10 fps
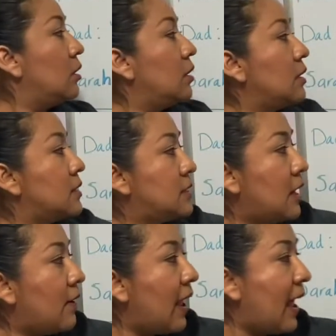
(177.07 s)

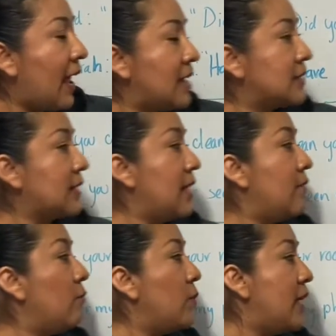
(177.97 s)
Sarah asked
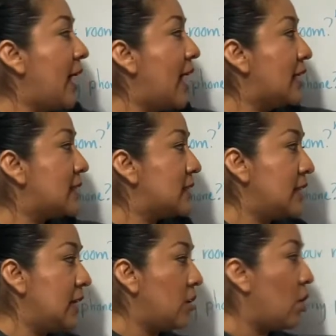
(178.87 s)
if we had
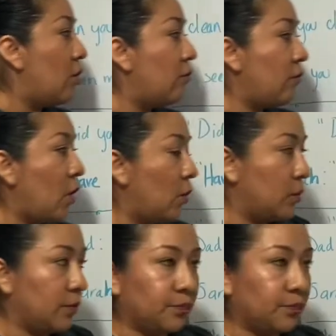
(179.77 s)
seen her phone.